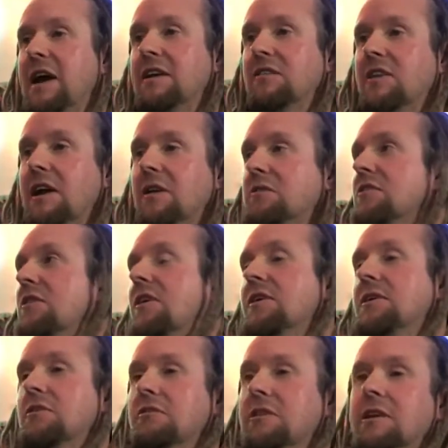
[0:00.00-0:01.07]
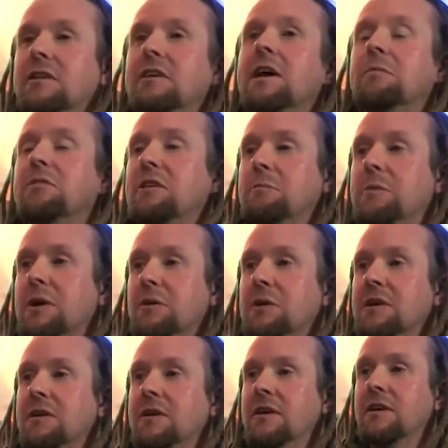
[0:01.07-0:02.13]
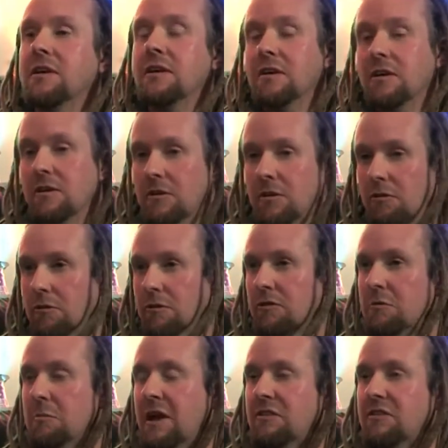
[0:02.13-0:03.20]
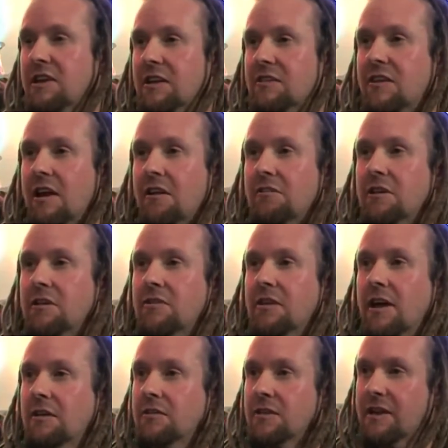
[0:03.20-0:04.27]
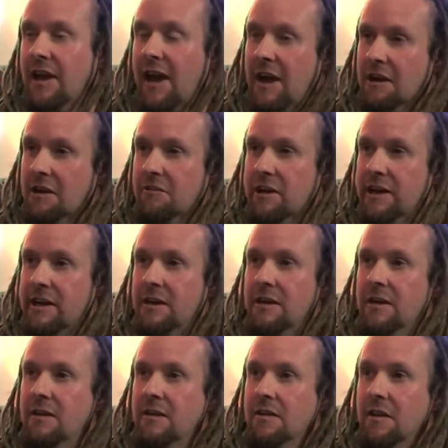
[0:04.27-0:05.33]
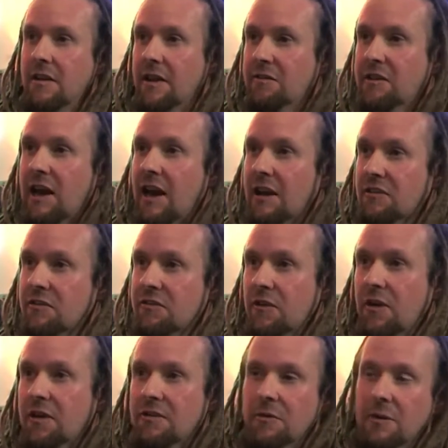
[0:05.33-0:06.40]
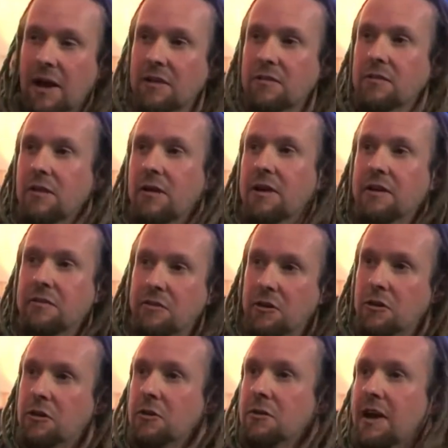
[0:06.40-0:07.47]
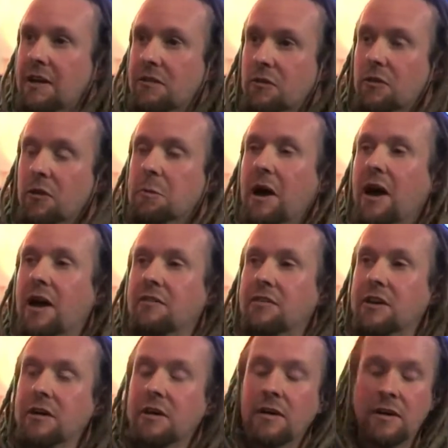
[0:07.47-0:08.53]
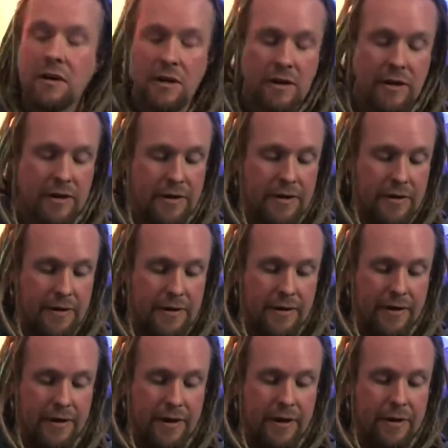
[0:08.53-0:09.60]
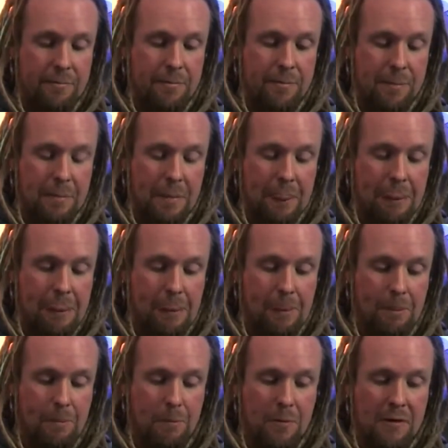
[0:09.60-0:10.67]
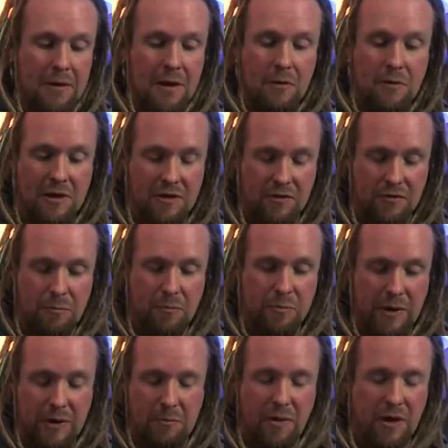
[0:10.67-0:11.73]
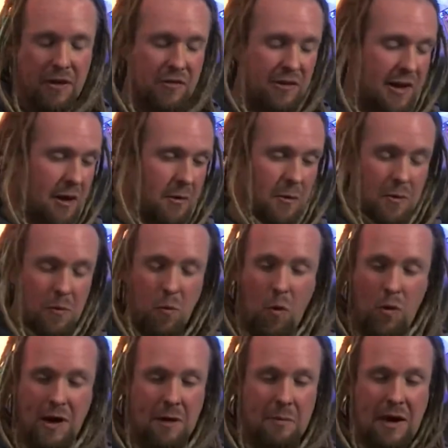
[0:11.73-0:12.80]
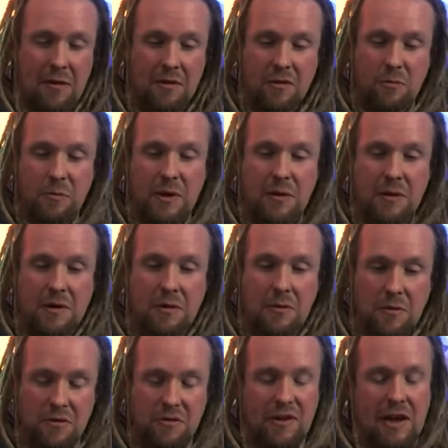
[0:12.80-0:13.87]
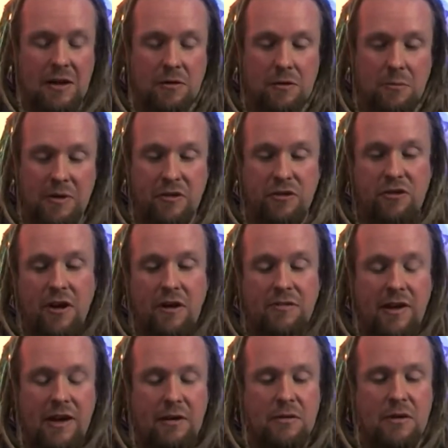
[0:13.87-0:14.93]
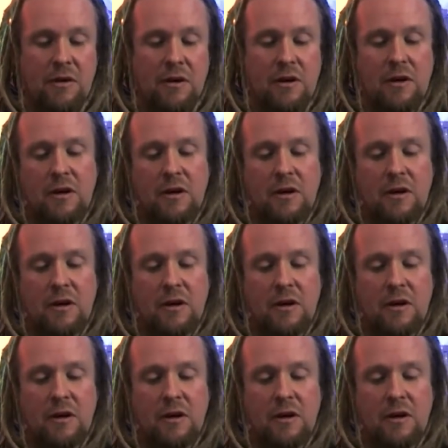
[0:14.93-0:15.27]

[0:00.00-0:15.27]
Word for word: your mates outside or in an empty building, you're a domestic terrorist. That is a category that they've classified you oh, as. Like if right. you do that sort of behaviour, uh, yeah, all these personnel were walking about this building. All the sound had been shut down.